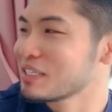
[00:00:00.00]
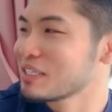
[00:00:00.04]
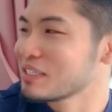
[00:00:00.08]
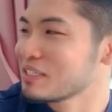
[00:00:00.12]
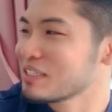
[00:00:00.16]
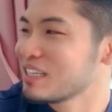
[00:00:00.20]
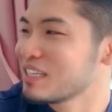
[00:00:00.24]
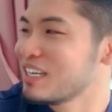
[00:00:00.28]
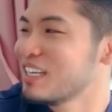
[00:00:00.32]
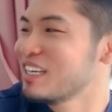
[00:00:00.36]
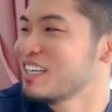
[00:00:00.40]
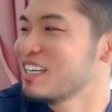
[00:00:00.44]

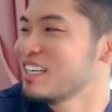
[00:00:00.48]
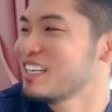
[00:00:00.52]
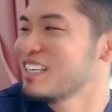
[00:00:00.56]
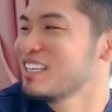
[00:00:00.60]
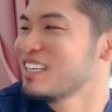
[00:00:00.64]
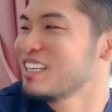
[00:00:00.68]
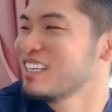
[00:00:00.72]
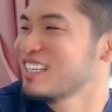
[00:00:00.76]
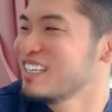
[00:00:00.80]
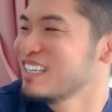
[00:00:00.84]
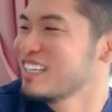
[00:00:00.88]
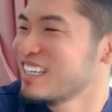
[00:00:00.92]

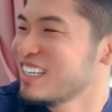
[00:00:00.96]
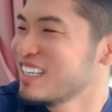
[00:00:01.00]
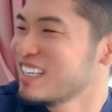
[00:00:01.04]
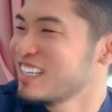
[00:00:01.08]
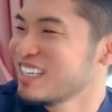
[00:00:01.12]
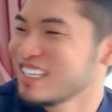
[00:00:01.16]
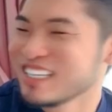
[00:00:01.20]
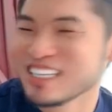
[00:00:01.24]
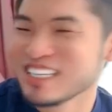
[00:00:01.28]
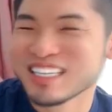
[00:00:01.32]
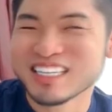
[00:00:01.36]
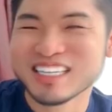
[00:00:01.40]

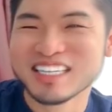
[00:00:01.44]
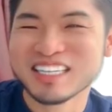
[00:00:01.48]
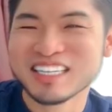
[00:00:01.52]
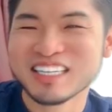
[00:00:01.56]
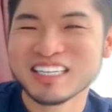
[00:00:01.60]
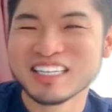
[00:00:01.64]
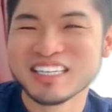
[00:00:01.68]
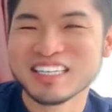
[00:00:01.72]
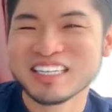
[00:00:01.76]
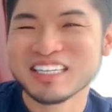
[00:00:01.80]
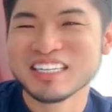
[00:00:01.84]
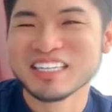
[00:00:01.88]

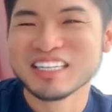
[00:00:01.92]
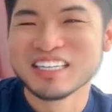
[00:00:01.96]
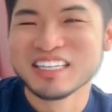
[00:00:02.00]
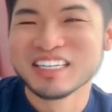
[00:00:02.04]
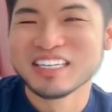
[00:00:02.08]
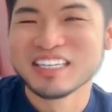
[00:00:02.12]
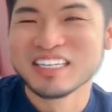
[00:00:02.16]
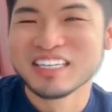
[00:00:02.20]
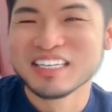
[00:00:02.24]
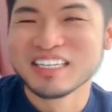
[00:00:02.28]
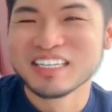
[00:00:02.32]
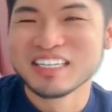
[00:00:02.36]

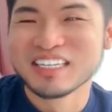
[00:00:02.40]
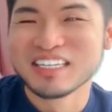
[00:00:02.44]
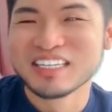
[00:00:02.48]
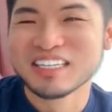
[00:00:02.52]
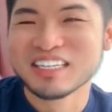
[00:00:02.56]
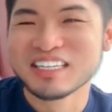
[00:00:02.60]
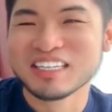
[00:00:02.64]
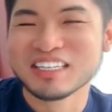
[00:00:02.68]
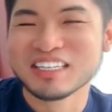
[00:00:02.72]
[no speech]